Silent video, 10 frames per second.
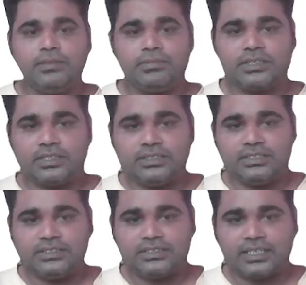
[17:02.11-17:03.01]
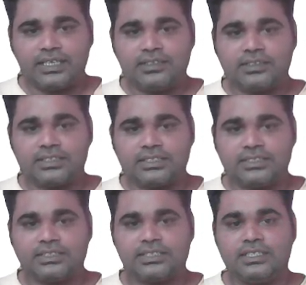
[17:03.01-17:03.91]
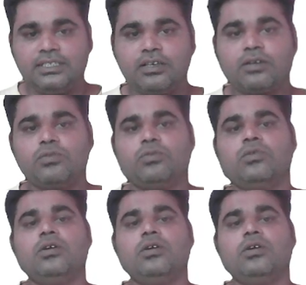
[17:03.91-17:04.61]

Because inside the cristae, or